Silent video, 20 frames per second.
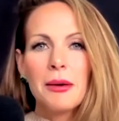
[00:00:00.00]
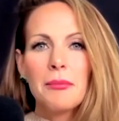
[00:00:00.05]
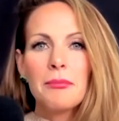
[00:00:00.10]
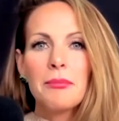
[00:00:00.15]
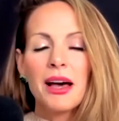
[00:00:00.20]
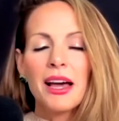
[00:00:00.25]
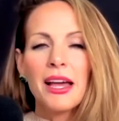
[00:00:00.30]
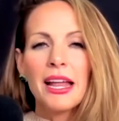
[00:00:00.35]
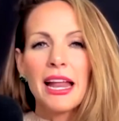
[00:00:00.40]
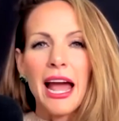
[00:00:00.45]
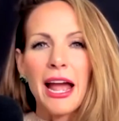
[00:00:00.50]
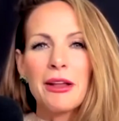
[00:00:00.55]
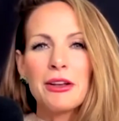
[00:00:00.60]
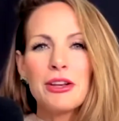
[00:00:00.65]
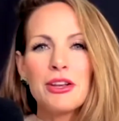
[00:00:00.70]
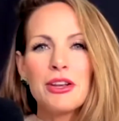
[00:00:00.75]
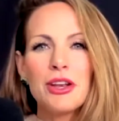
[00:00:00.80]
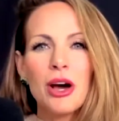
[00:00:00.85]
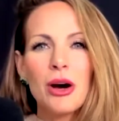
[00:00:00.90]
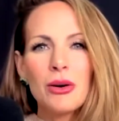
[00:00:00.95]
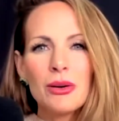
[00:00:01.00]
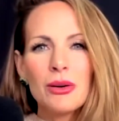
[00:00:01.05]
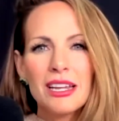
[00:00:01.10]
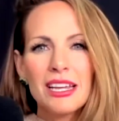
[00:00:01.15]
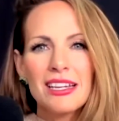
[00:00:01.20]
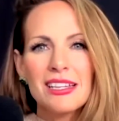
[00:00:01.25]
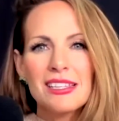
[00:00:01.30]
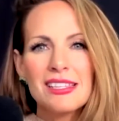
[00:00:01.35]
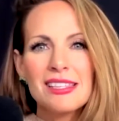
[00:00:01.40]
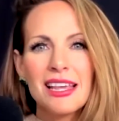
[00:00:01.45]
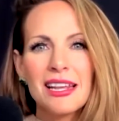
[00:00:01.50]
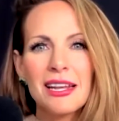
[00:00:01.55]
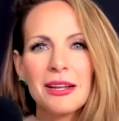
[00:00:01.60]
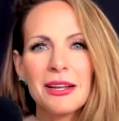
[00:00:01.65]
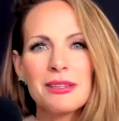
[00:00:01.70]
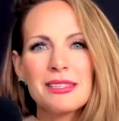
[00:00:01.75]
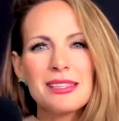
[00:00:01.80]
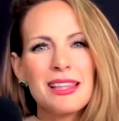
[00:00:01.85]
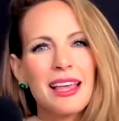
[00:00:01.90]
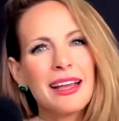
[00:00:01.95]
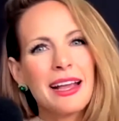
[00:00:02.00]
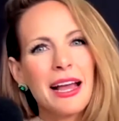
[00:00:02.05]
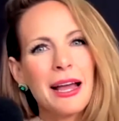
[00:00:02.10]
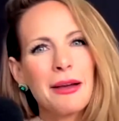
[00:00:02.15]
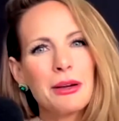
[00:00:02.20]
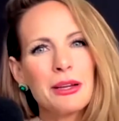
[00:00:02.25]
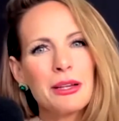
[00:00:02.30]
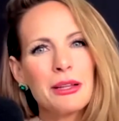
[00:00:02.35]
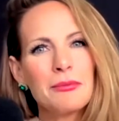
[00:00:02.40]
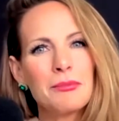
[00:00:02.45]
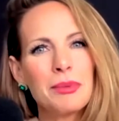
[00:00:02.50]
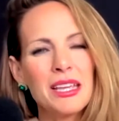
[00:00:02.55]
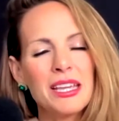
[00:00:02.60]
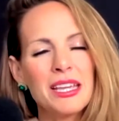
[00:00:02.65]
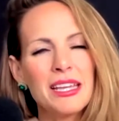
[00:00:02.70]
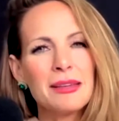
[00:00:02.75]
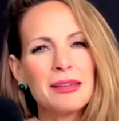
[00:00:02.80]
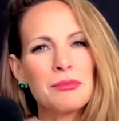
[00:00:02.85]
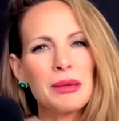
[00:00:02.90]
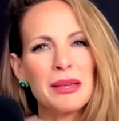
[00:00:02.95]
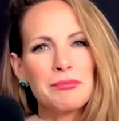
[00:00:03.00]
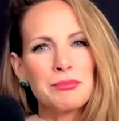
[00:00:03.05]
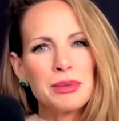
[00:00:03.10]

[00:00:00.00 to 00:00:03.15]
But I noticed that it was like I would be